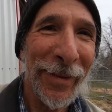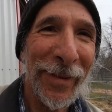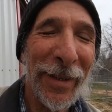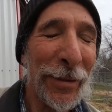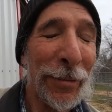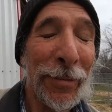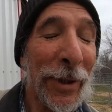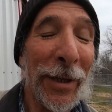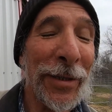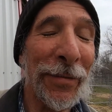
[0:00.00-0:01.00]
There's
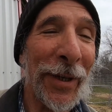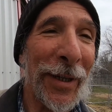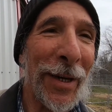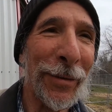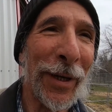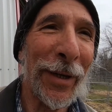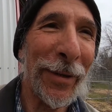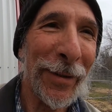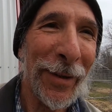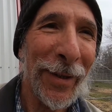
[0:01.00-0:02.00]
tons of it out there.
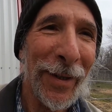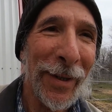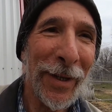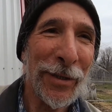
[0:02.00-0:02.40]
It's